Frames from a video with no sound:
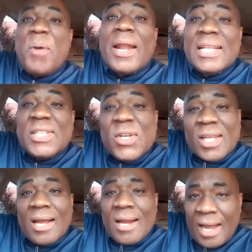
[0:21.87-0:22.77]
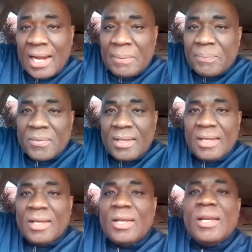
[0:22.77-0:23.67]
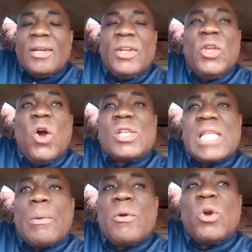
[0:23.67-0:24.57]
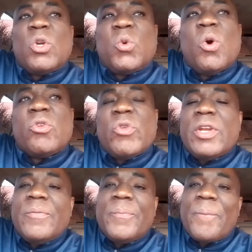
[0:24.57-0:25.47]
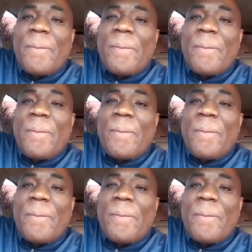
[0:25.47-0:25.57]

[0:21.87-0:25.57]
prodigy, you can call him. The youngster were around 200.